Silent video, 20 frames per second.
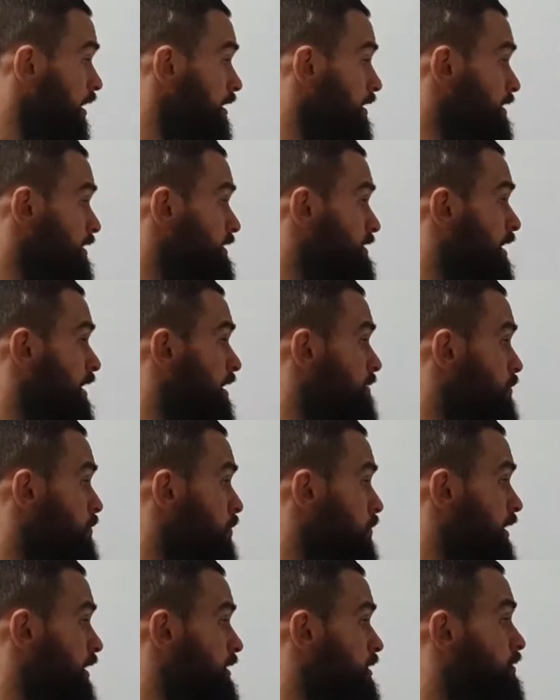An example
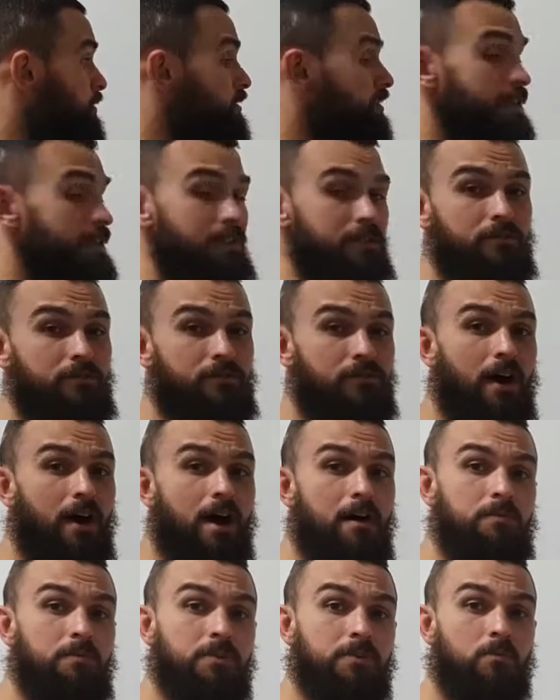we're using is the
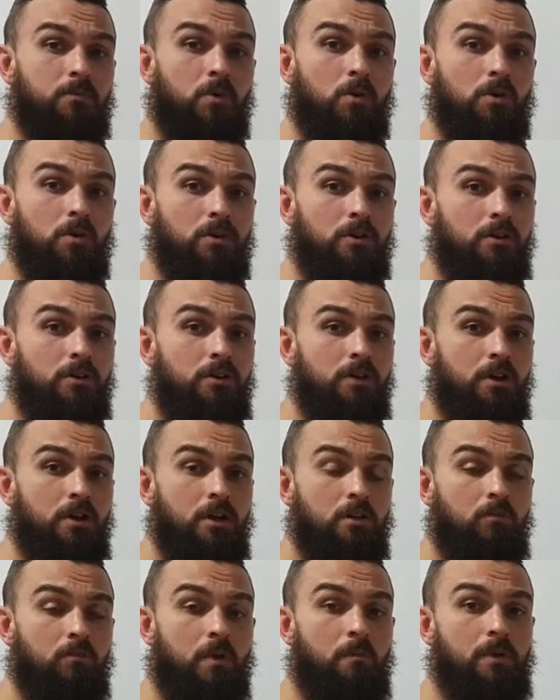farmer's walk.
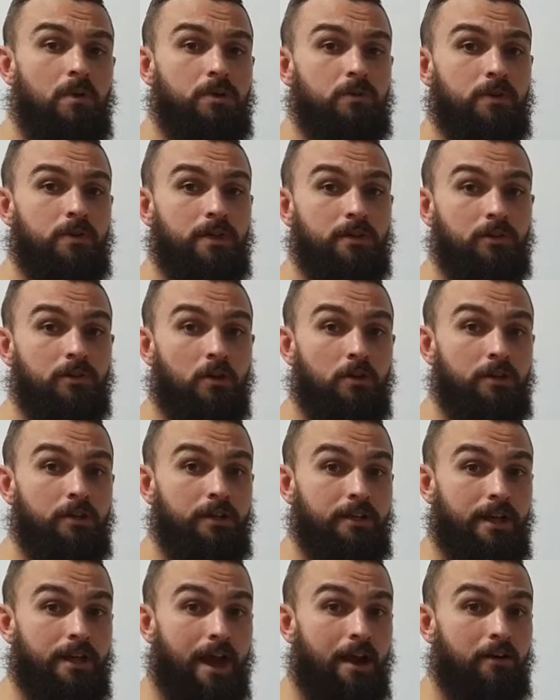When we're doing a
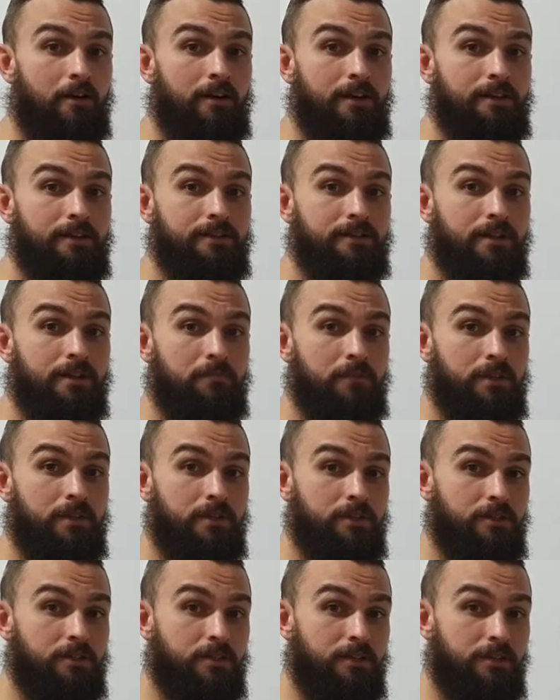loaded carry, it's something
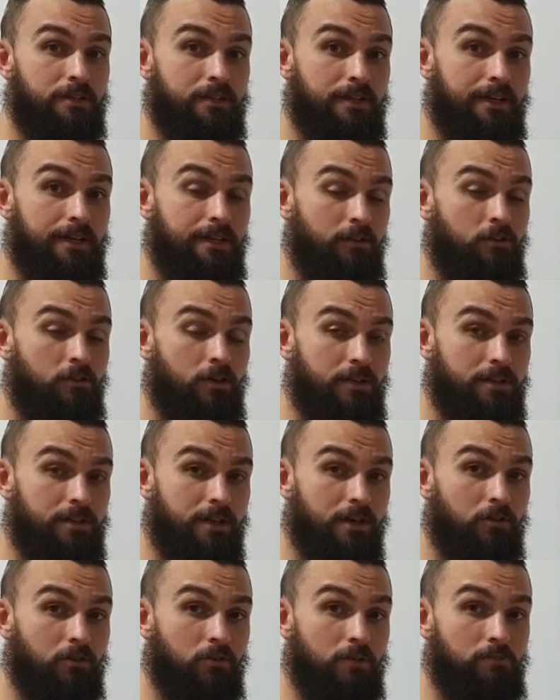that's going to increase
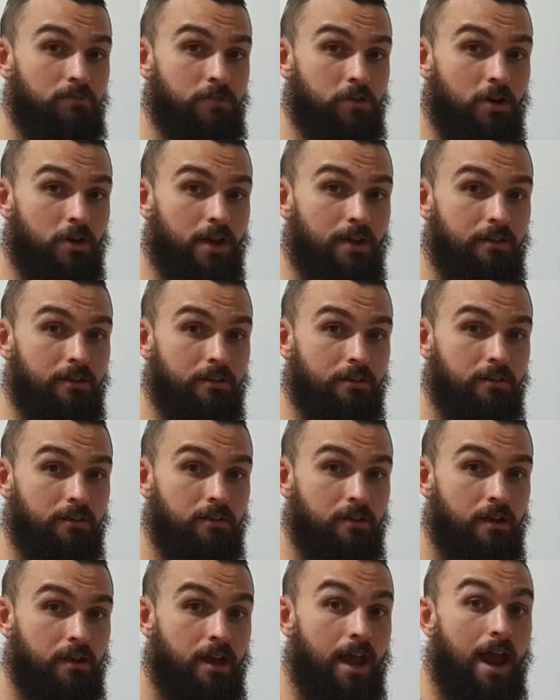our grip strength
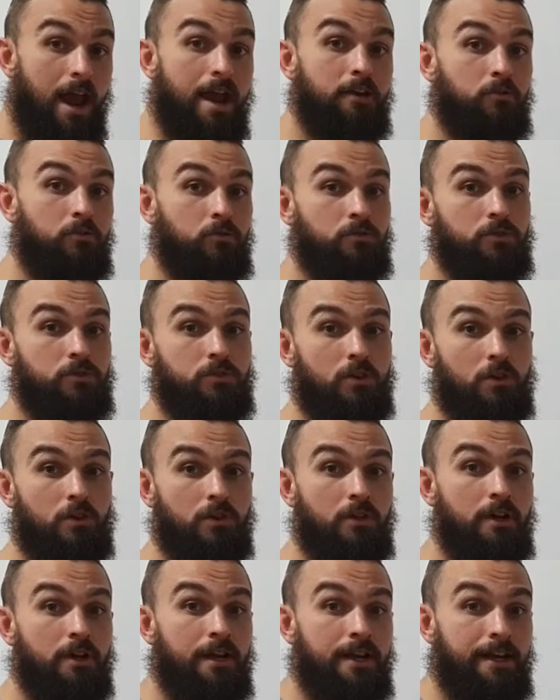and
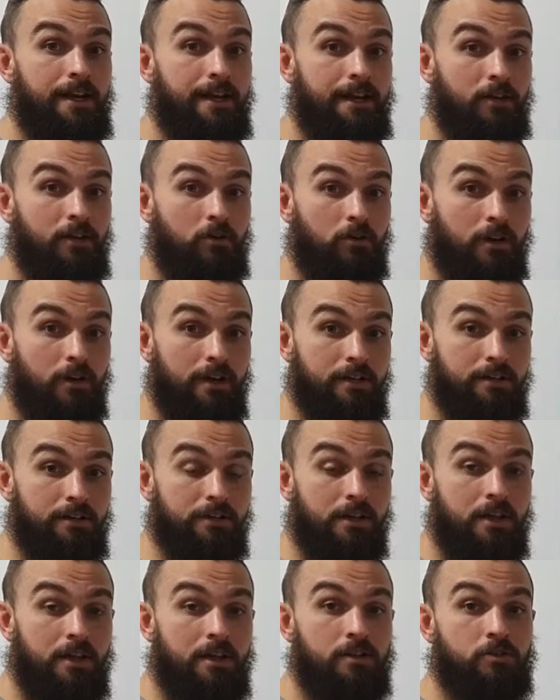also
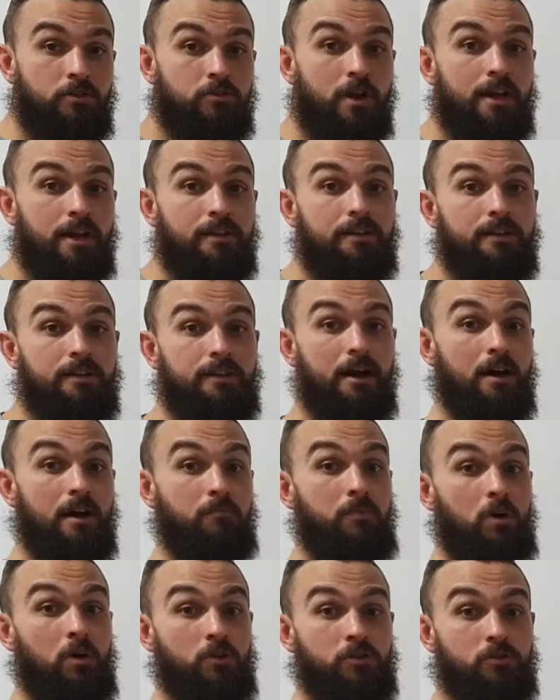increase strength in
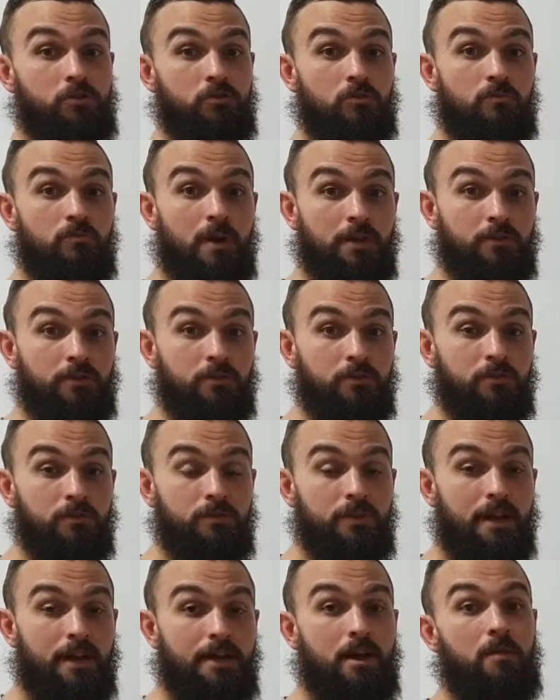our postural
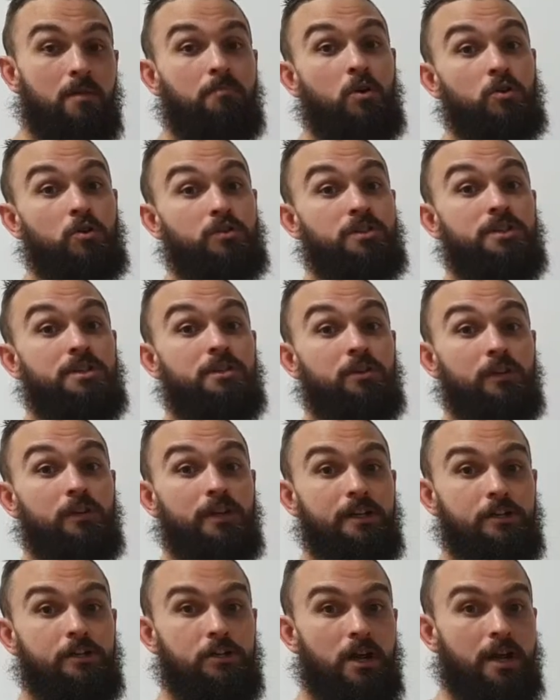muscles and our
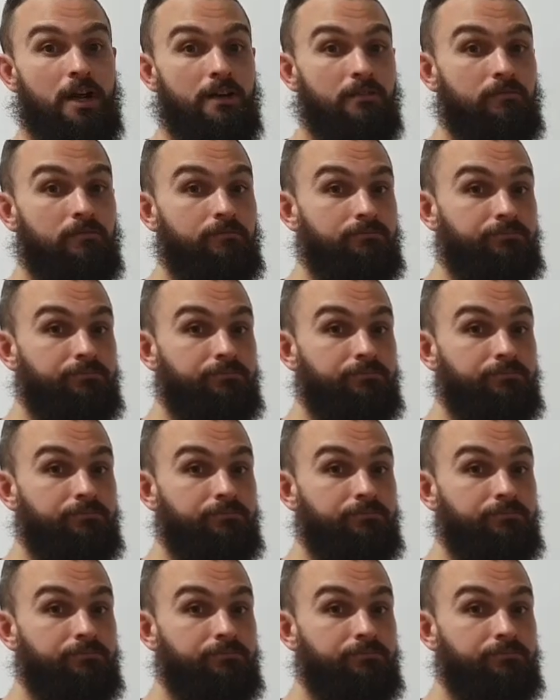posterior chain.